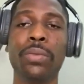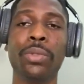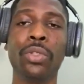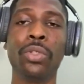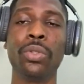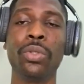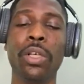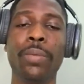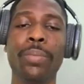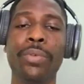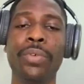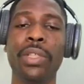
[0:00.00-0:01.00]

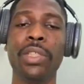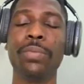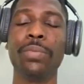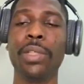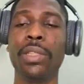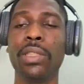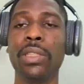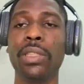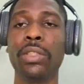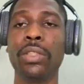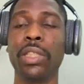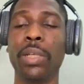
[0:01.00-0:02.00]
So preventive medicine
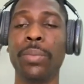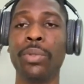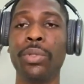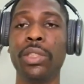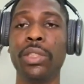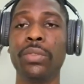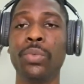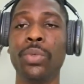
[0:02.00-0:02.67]
just approaches